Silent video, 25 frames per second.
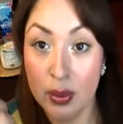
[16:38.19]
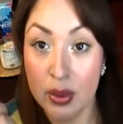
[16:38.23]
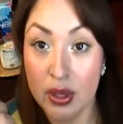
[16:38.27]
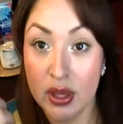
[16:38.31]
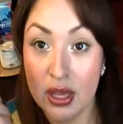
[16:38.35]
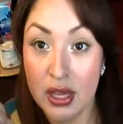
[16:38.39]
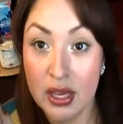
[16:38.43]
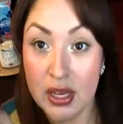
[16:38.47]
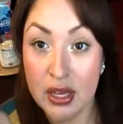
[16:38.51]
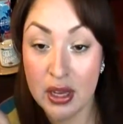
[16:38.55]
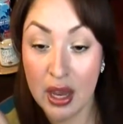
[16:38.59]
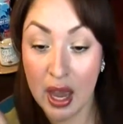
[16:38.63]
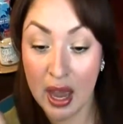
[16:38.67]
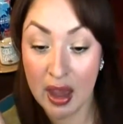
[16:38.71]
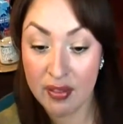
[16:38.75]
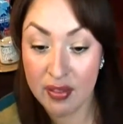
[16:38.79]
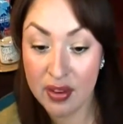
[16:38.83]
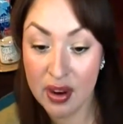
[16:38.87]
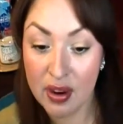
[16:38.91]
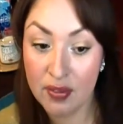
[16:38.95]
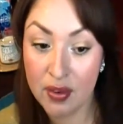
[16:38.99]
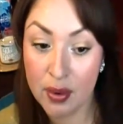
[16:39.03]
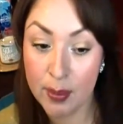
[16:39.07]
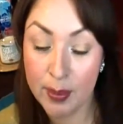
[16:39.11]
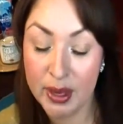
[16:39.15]
really
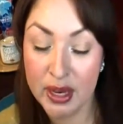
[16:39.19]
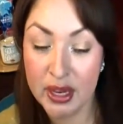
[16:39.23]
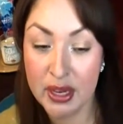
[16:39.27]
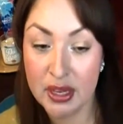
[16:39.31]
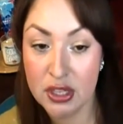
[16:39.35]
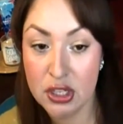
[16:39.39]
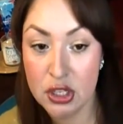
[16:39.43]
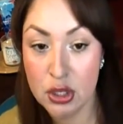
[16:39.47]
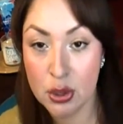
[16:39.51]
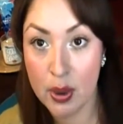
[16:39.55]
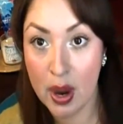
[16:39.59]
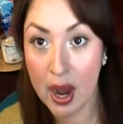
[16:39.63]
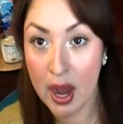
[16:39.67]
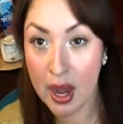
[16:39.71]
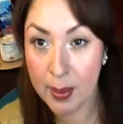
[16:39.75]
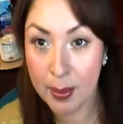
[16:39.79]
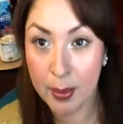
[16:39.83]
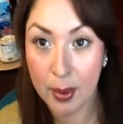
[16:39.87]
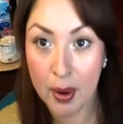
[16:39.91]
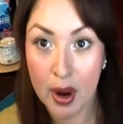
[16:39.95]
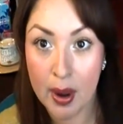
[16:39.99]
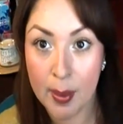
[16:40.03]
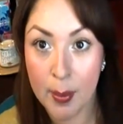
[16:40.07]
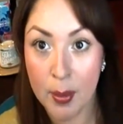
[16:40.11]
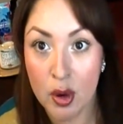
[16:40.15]
have never been into eye
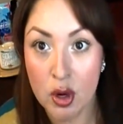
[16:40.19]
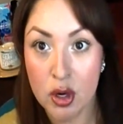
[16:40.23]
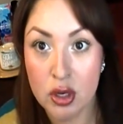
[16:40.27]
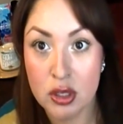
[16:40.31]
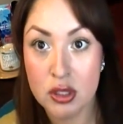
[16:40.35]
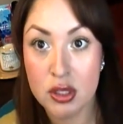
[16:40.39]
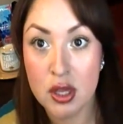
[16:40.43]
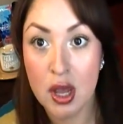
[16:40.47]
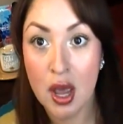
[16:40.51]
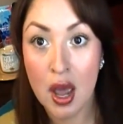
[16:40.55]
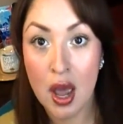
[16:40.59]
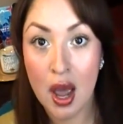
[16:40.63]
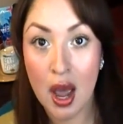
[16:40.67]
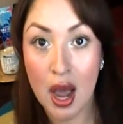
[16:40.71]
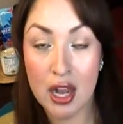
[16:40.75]
primers.